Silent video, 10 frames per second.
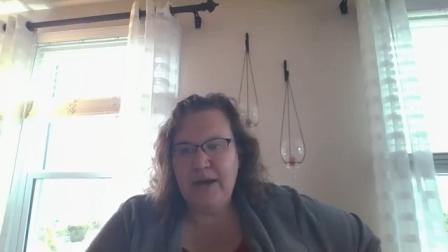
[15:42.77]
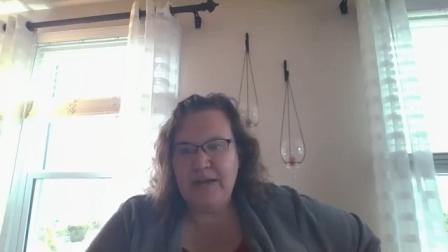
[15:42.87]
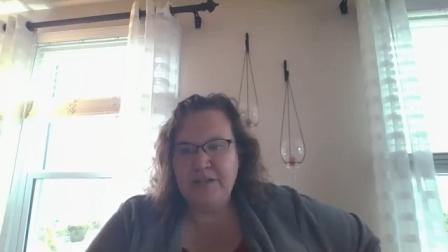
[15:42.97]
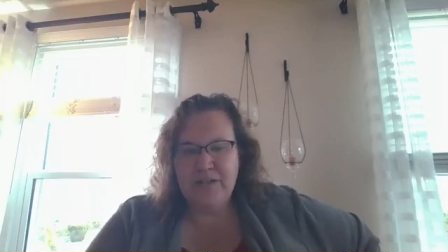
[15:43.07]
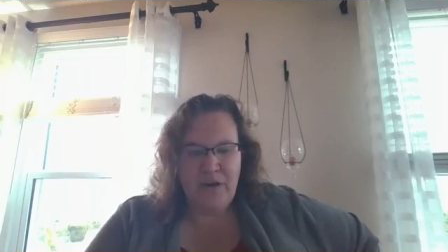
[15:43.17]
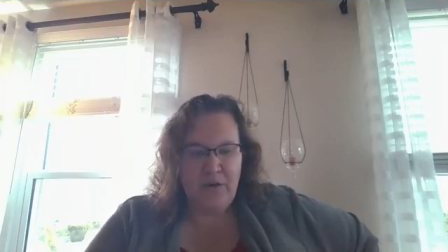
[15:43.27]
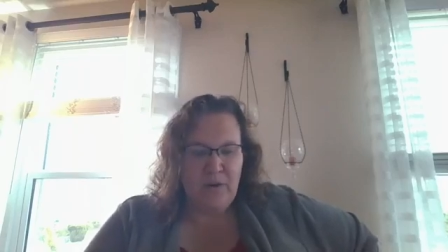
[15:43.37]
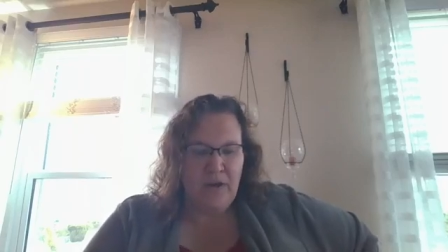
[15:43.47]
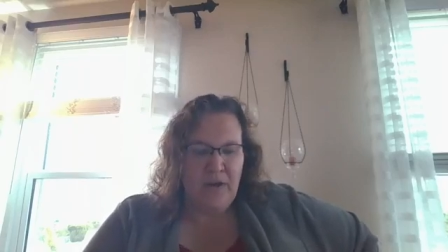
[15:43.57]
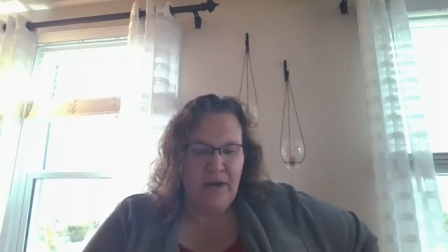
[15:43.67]
Okay,
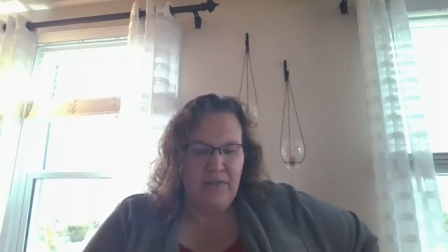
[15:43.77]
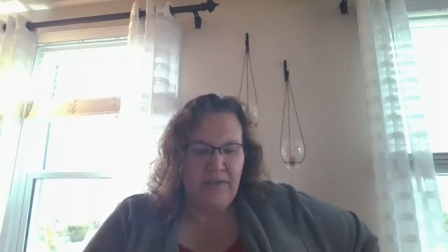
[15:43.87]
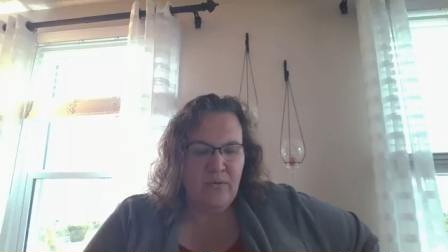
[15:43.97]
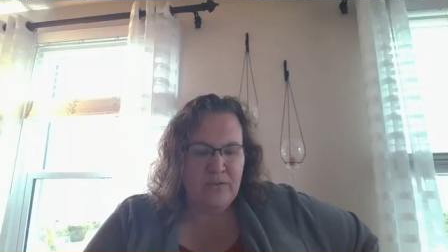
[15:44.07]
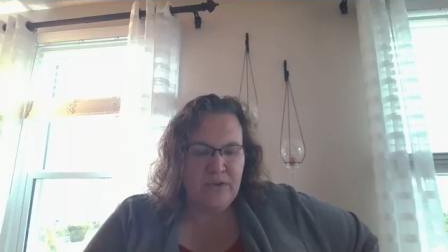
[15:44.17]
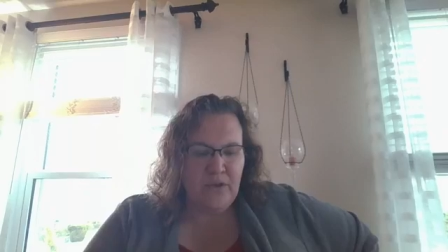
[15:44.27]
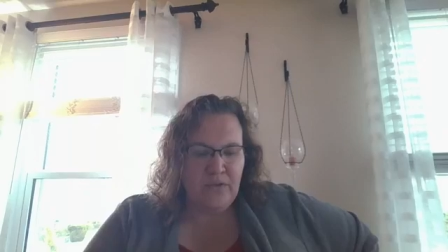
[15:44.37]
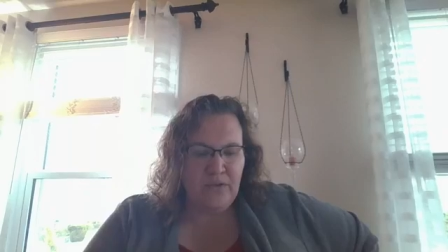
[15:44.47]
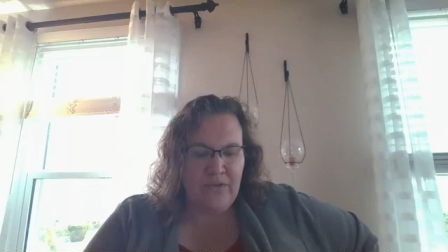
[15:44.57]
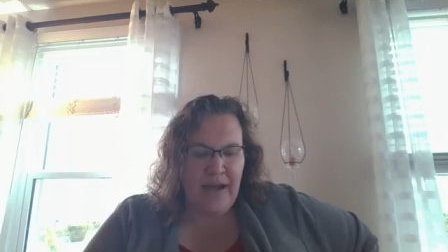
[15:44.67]
so those
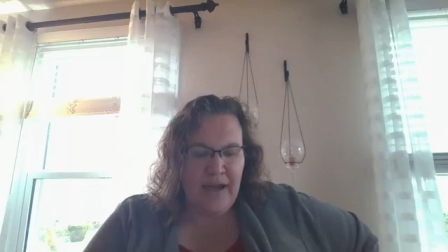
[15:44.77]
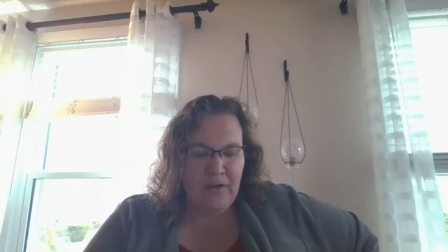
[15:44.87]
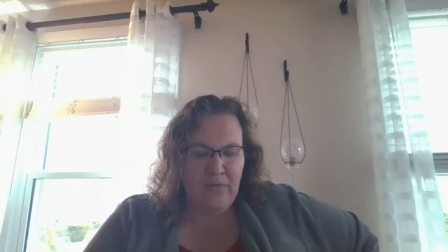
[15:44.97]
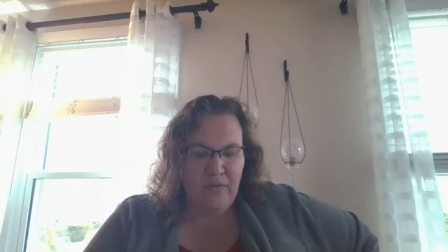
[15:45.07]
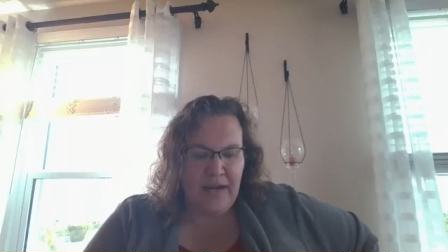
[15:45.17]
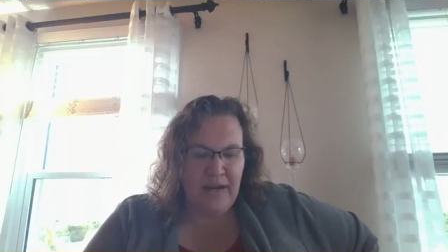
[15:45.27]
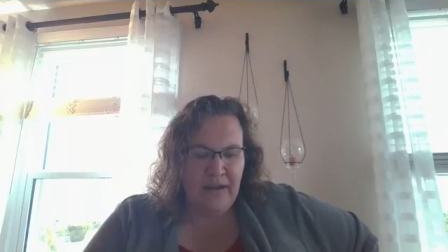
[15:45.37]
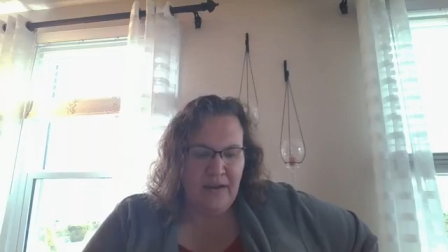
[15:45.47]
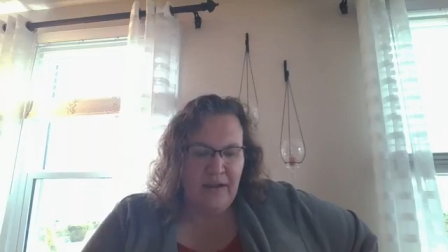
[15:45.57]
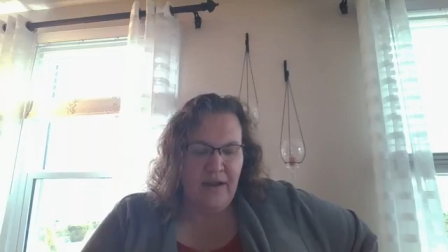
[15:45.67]
that
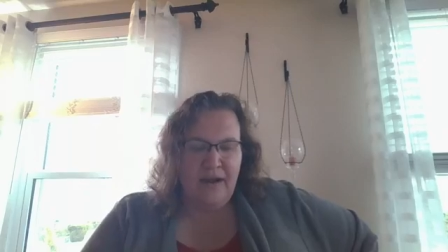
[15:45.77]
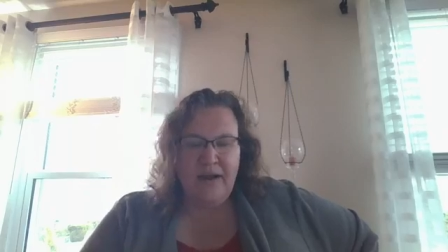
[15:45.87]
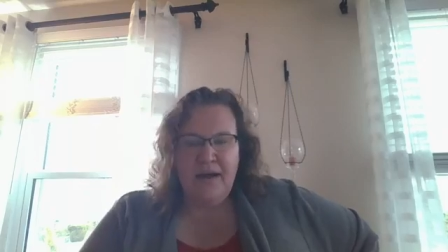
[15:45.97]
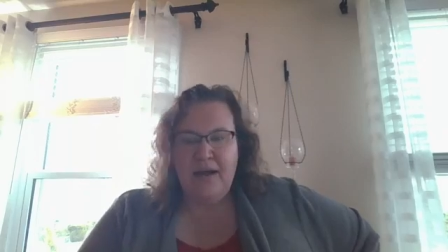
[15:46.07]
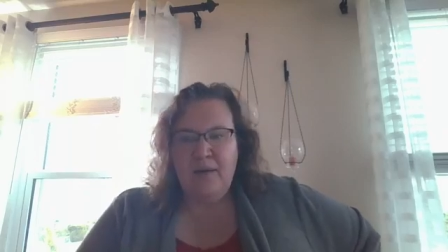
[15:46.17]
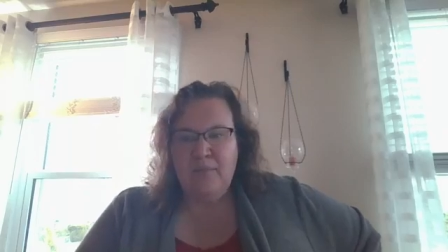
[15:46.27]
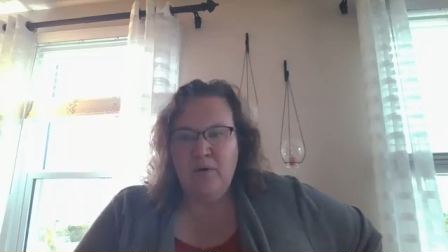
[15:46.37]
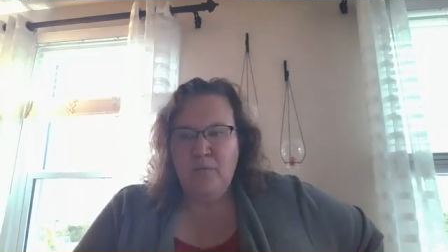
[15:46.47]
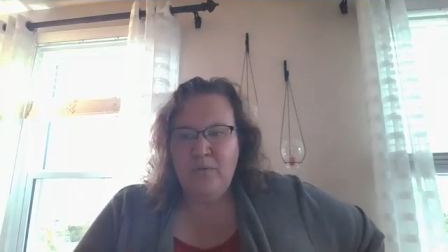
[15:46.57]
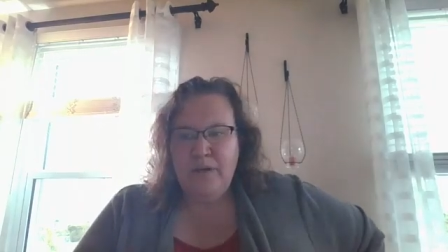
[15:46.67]
credit um,
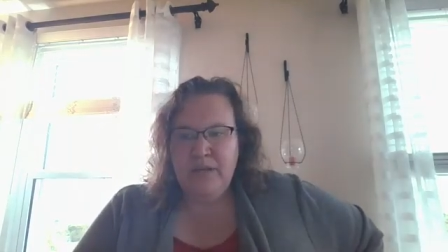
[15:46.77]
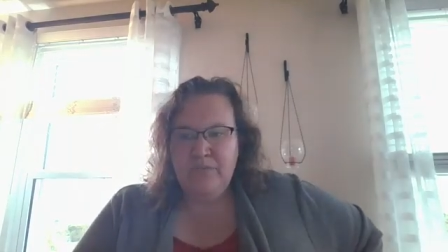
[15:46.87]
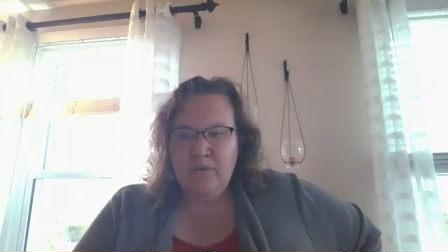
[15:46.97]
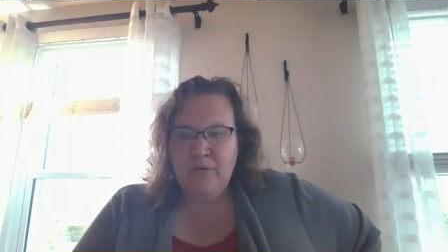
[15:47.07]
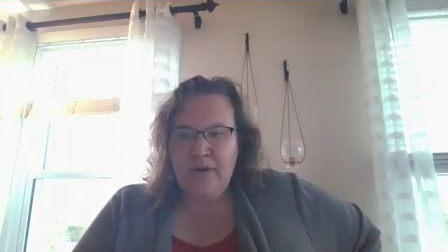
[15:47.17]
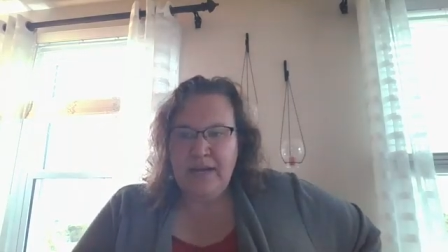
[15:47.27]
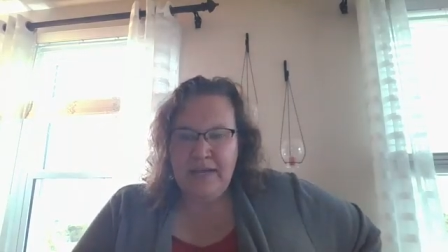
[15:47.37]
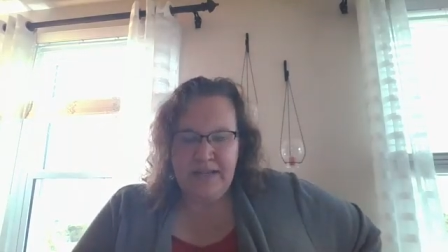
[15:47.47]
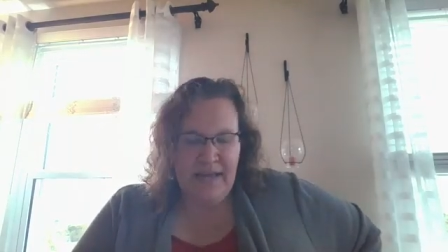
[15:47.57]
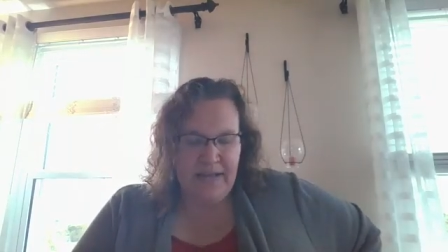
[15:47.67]
would give you credit
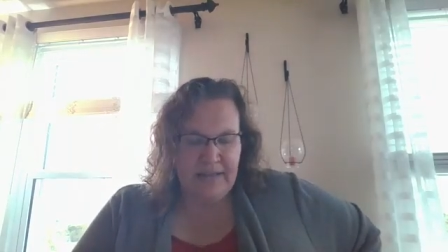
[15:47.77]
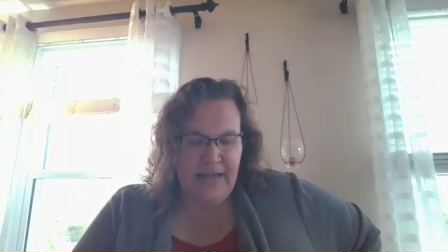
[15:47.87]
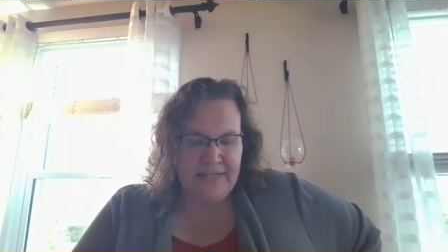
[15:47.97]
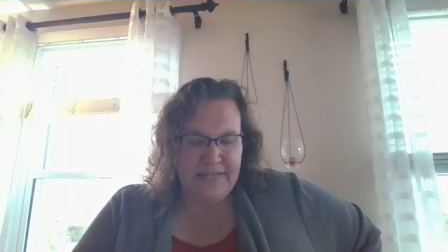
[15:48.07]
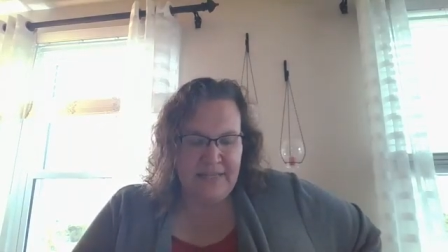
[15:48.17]
in that class.